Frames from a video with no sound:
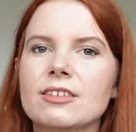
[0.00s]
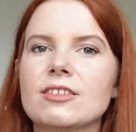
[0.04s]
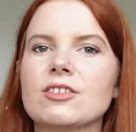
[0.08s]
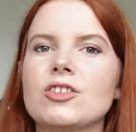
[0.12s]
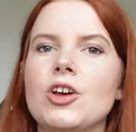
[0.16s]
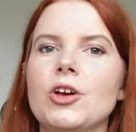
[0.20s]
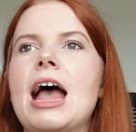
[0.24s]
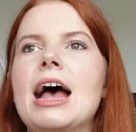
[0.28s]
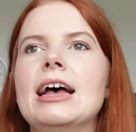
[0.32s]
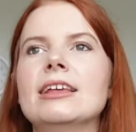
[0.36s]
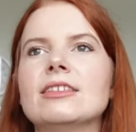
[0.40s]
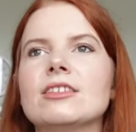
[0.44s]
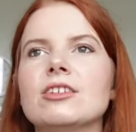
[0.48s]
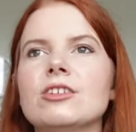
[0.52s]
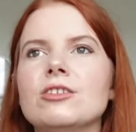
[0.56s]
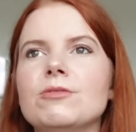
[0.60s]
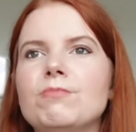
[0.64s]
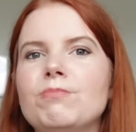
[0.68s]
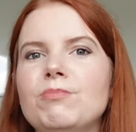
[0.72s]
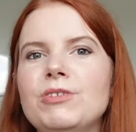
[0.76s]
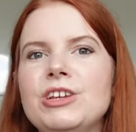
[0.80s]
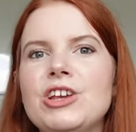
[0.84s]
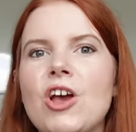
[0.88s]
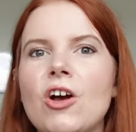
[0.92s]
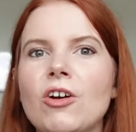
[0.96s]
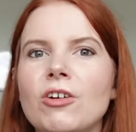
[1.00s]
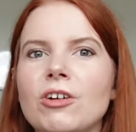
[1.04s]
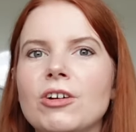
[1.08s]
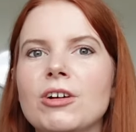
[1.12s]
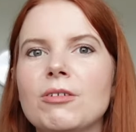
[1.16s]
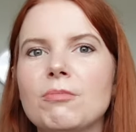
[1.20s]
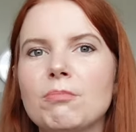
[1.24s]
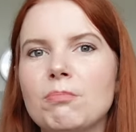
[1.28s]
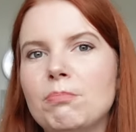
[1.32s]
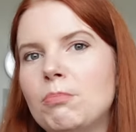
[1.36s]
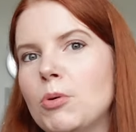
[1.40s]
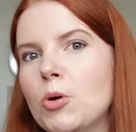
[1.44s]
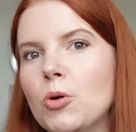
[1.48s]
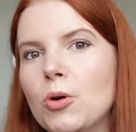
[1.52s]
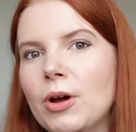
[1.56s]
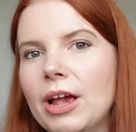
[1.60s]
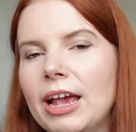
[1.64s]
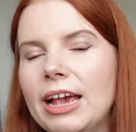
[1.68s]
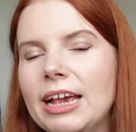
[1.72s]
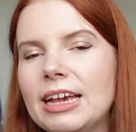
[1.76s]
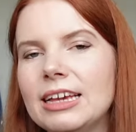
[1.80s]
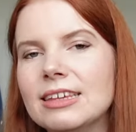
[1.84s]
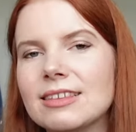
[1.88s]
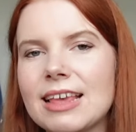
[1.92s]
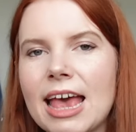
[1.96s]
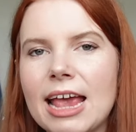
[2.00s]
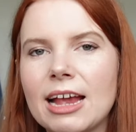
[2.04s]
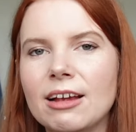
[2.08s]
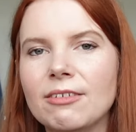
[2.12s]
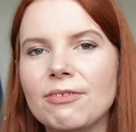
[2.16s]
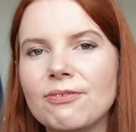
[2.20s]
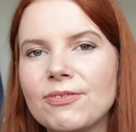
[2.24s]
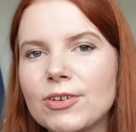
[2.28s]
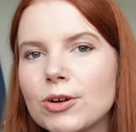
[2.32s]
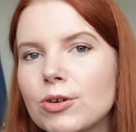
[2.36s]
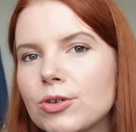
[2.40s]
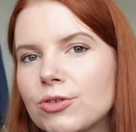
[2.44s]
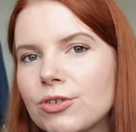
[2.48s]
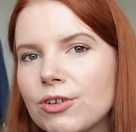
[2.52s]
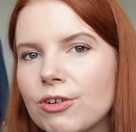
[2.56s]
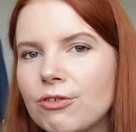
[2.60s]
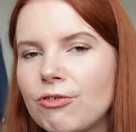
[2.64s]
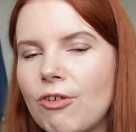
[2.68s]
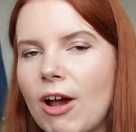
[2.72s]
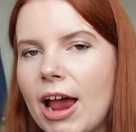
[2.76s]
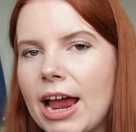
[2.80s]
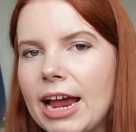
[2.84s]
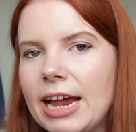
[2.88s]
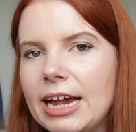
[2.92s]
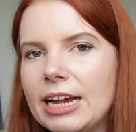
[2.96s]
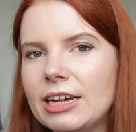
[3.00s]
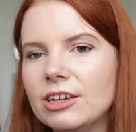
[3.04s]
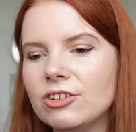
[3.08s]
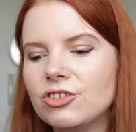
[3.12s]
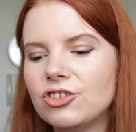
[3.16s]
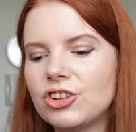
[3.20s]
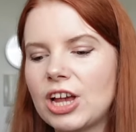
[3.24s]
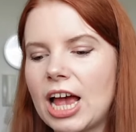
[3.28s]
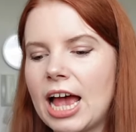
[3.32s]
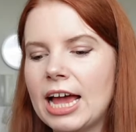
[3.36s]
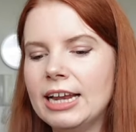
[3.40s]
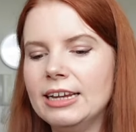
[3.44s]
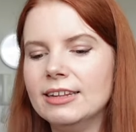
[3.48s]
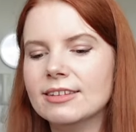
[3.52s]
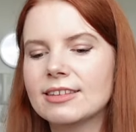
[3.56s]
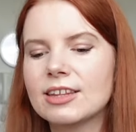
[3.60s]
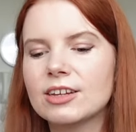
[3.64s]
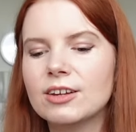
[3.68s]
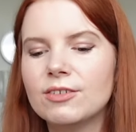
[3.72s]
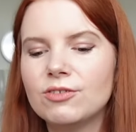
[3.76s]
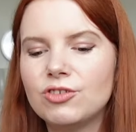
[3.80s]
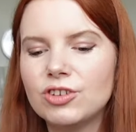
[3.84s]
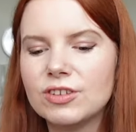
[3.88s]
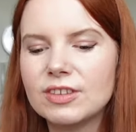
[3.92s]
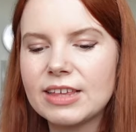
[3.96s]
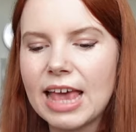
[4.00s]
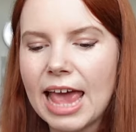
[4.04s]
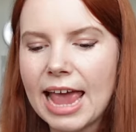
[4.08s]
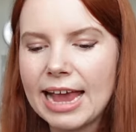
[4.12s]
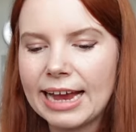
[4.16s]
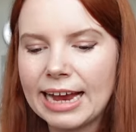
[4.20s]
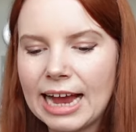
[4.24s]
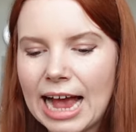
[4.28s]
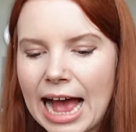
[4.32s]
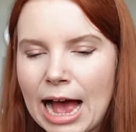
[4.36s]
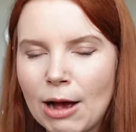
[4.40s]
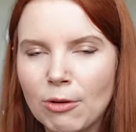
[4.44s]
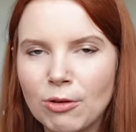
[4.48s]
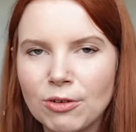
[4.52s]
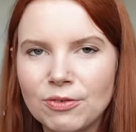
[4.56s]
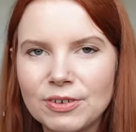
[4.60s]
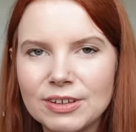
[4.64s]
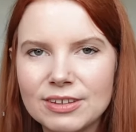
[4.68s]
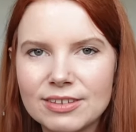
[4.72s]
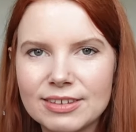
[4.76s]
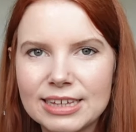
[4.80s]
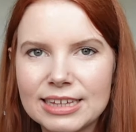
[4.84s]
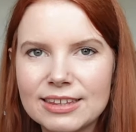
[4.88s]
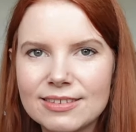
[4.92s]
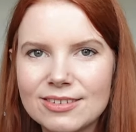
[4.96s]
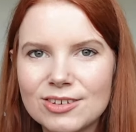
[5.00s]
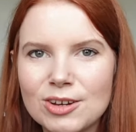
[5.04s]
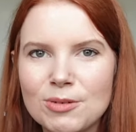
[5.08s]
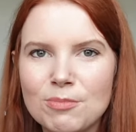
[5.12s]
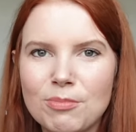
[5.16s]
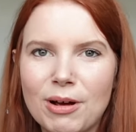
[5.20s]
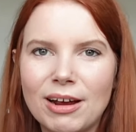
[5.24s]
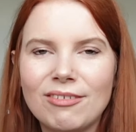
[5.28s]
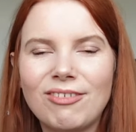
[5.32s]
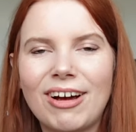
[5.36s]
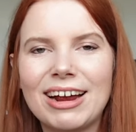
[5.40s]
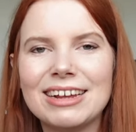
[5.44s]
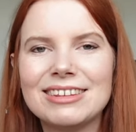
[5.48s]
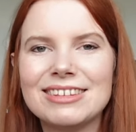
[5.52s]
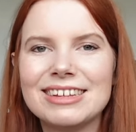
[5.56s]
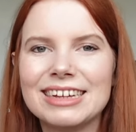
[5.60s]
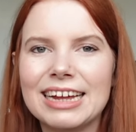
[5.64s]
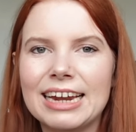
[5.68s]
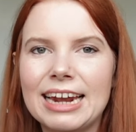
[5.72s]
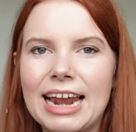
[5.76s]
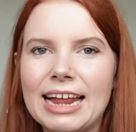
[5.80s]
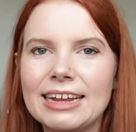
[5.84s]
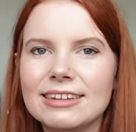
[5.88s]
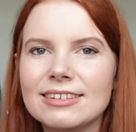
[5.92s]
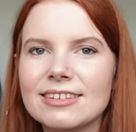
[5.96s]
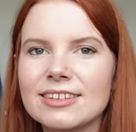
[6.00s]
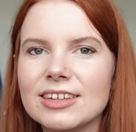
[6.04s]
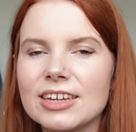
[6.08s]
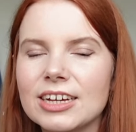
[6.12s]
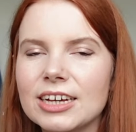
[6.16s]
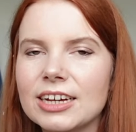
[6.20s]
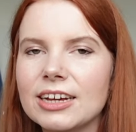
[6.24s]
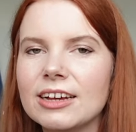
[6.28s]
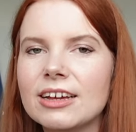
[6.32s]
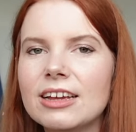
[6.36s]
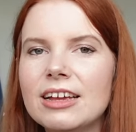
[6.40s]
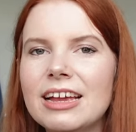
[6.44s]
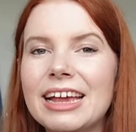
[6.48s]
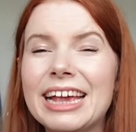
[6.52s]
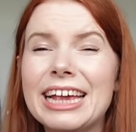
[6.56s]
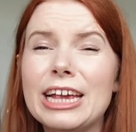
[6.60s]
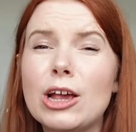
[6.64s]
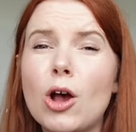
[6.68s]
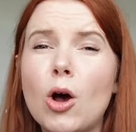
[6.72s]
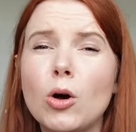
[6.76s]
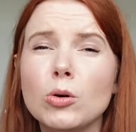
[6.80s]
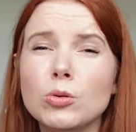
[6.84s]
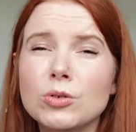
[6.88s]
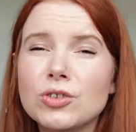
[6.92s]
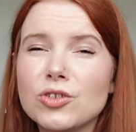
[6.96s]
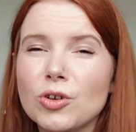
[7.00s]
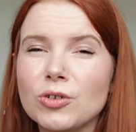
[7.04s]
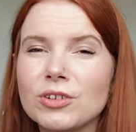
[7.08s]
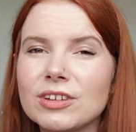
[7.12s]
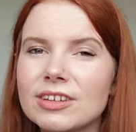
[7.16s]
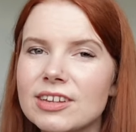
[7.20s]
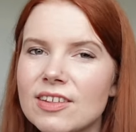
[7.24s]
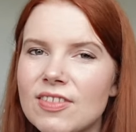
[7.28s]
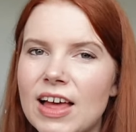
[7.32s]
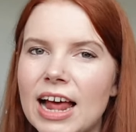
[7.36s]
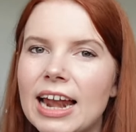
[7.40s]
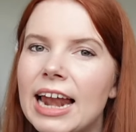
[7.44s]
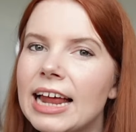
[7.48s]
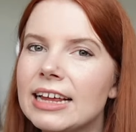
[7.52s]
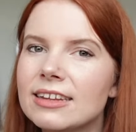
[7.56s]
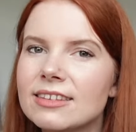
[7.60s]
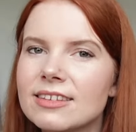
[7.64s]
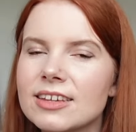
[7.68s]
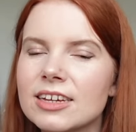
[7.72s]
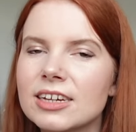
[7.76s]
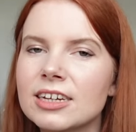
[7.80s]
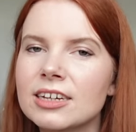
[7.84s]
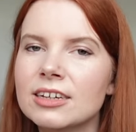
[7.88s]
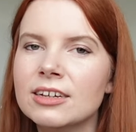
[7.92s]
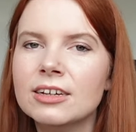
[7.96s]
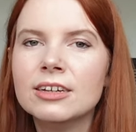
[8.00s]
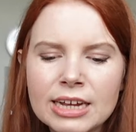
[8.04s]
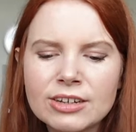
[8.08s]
So as a young boy, he's getting filled with rage, and instead of just getting it out of his system by writing a letter, he holds on to that letter.